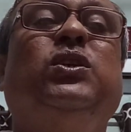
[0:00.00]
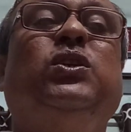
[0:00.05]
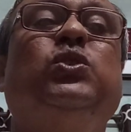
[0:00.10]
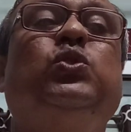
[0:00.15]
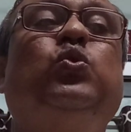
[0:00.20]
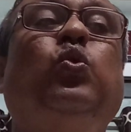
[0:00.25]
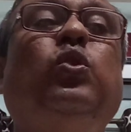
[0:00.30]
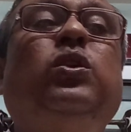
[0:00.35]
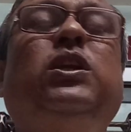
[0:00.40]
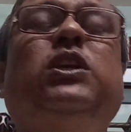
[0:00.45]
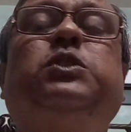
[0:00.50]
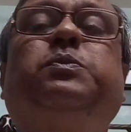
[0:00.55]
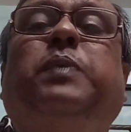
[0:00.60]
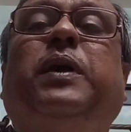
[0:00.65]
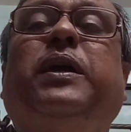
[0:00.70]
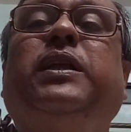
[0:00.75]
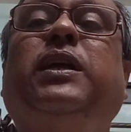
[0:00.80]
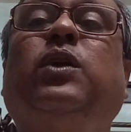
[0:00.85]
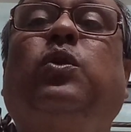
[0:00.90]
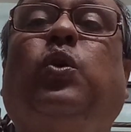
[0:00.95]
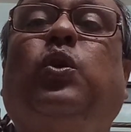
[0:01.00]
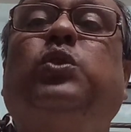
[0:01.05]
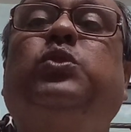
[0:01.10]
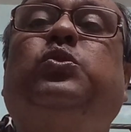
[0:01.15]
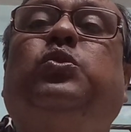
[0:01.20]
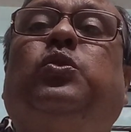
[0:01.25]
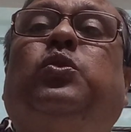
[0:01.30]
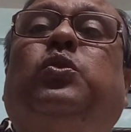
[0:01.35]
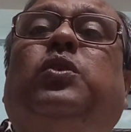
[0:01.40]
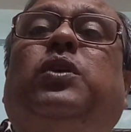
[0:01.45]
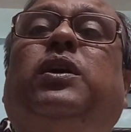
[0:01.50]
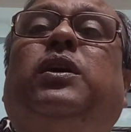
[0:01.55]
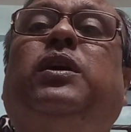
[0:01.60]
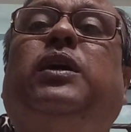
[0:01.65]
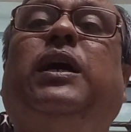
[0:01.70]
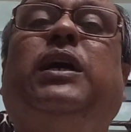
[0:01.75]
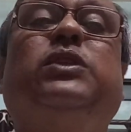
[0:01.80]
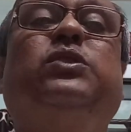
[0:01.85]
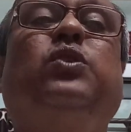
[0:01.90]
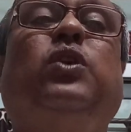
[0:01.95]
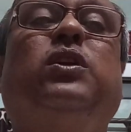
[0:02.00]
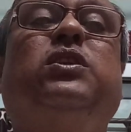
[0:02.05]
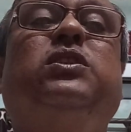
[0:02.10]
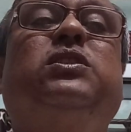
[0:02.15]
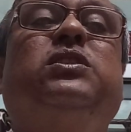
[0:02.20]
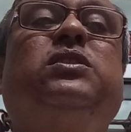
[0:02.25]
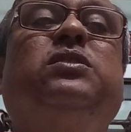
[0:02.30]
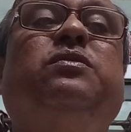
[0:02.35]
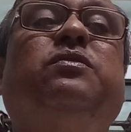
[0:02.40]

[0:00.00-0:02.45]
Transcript: stone dust barrier also has got